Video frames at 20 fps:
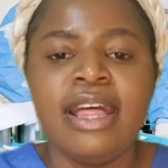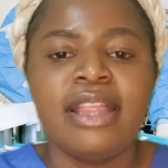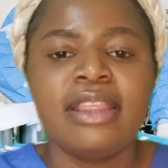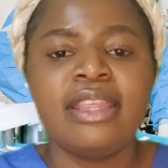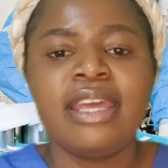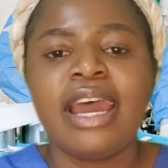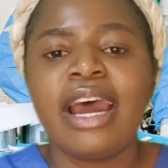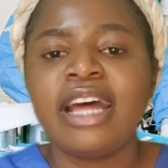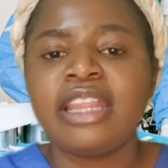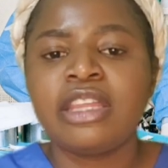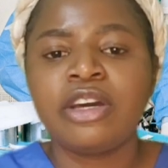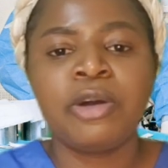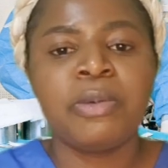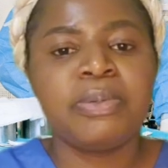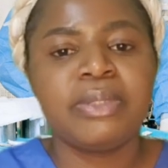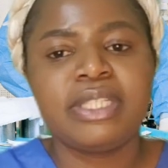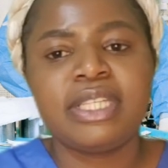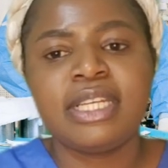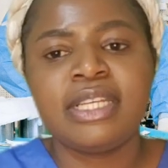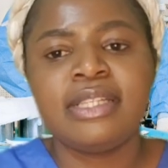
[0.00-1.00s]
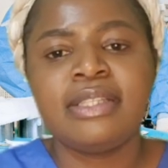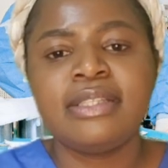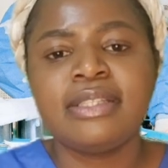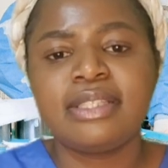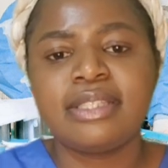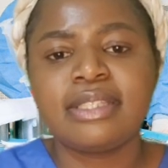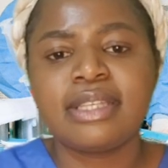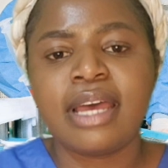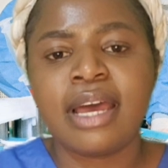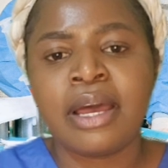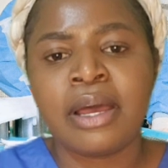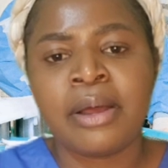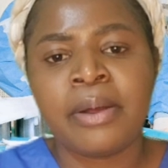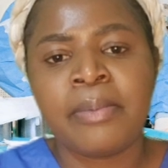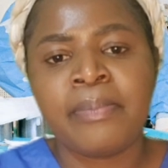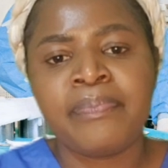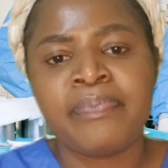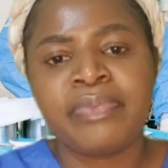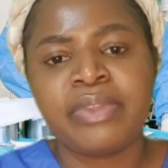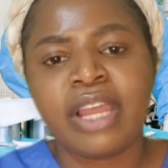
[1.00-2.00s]
There are other options
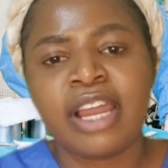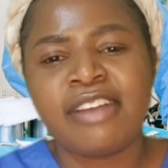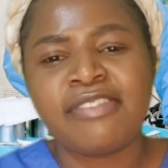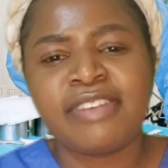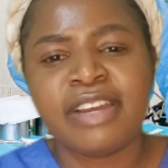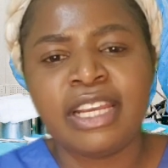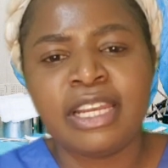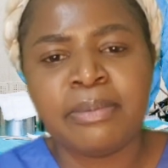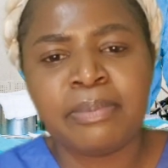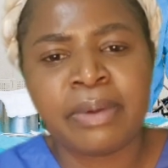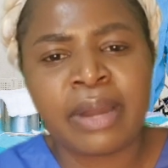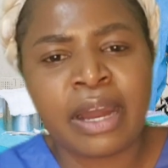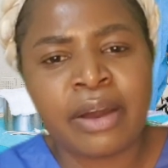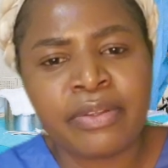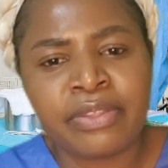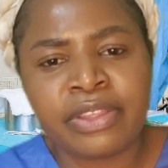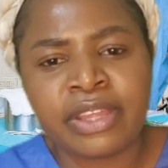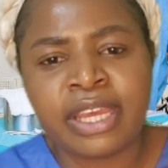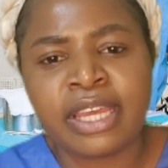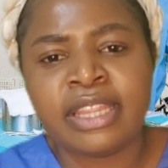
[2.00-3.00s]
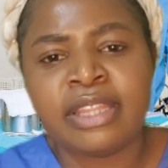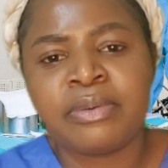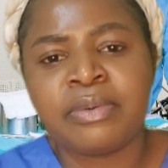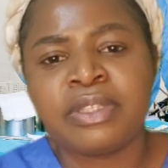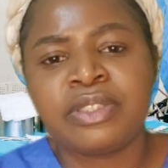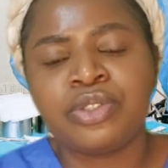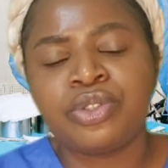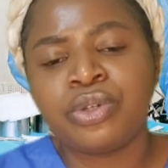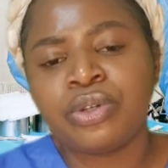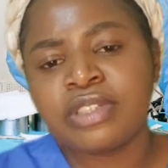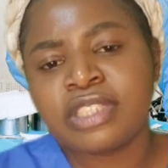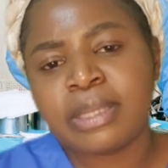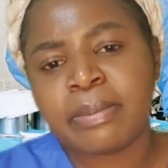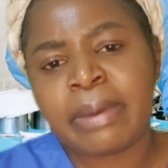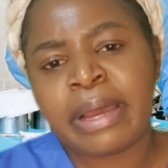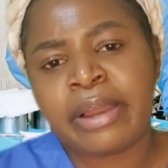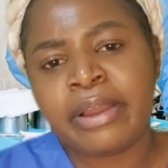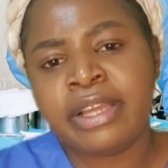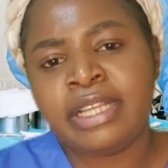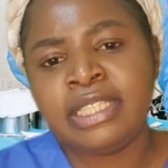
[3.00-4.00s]
available out there. There was talks
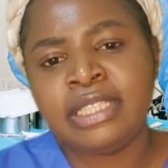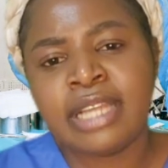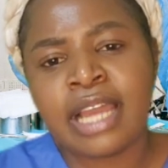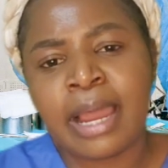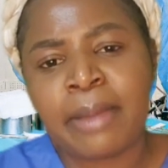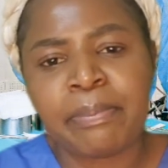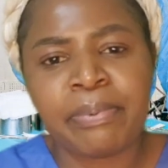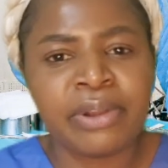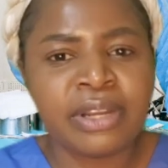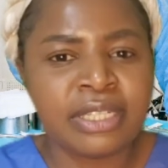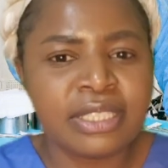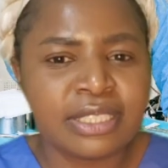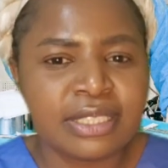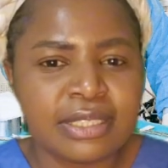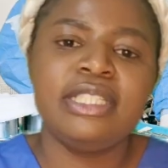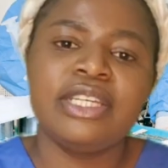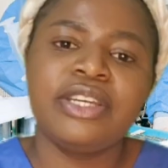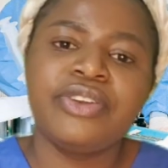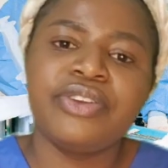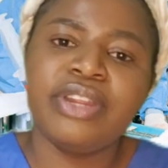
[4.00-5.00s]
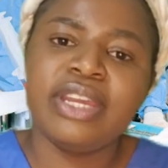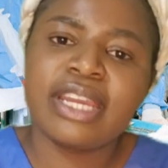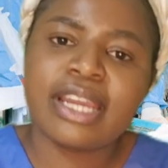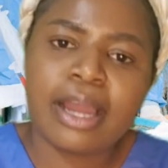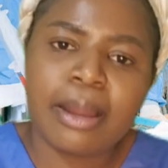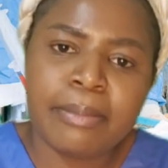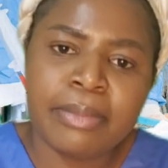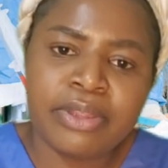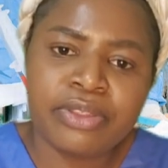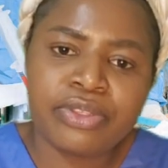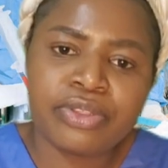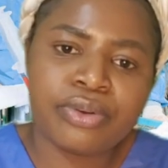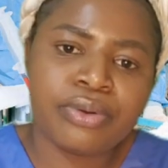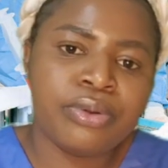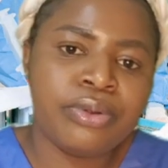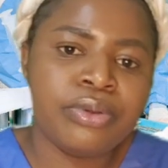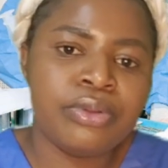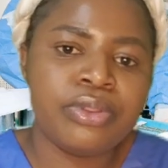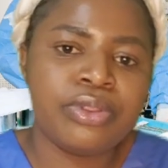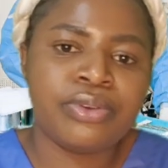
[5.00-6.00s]
about an apprentice degree coming
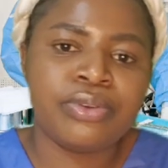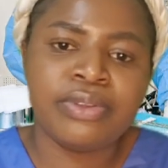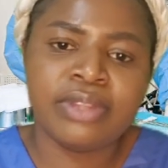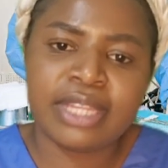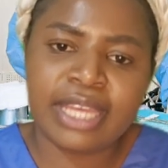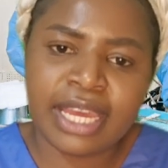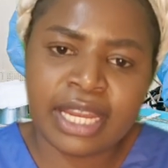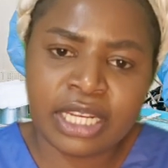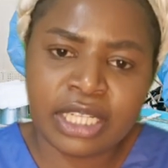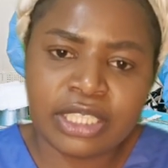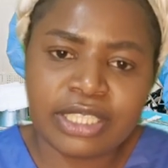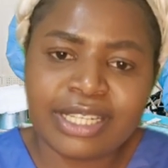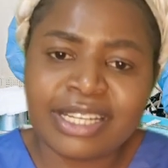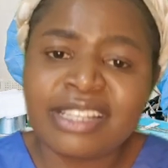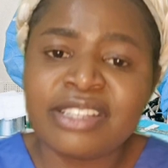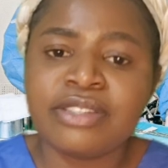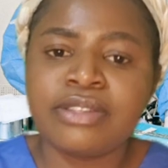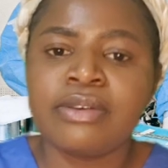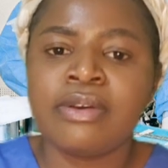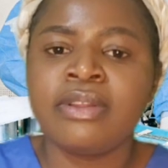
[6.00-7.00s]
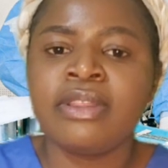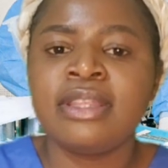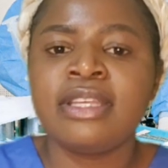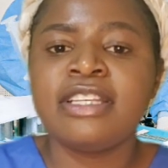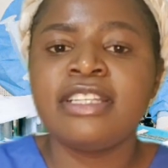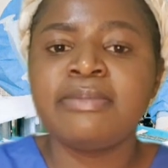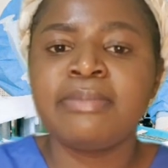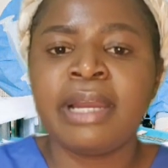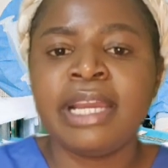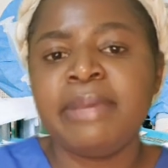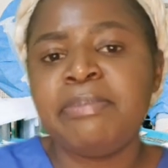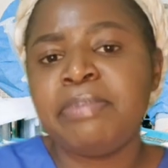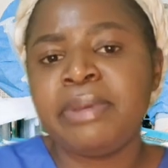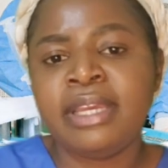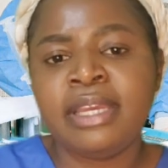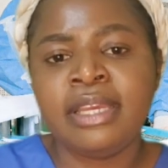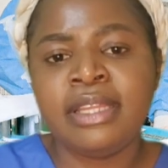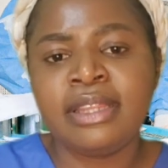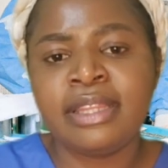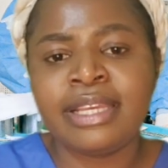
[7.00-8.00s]
through the NHS, so this might
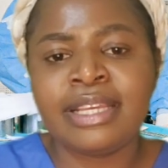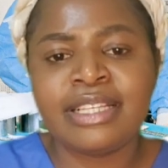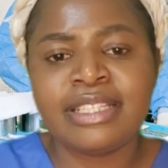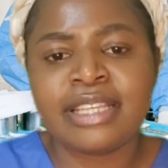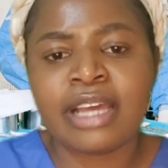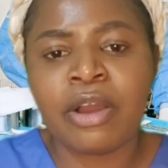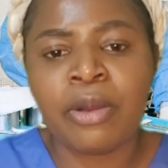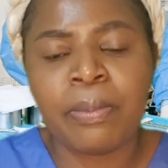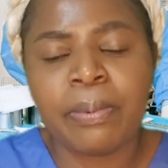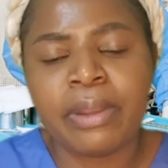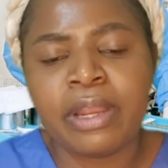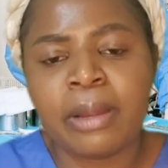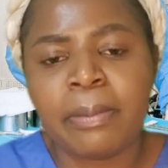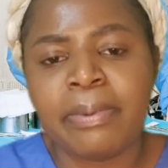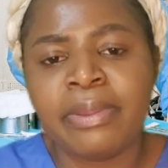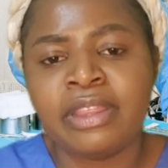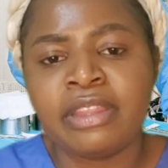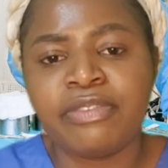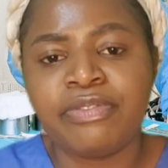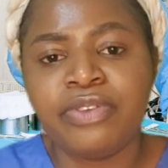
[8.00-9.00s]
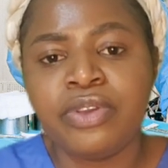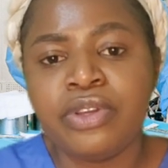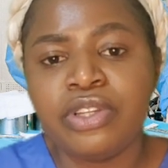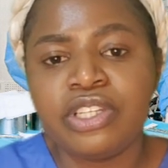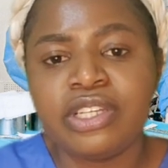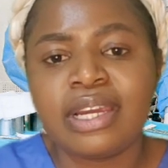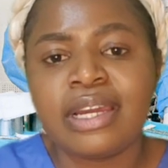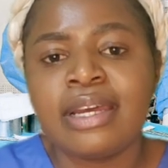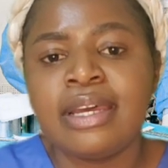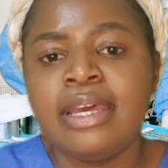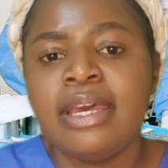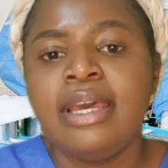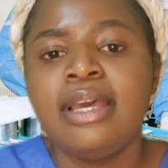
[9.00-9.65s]
be things that open up in the future.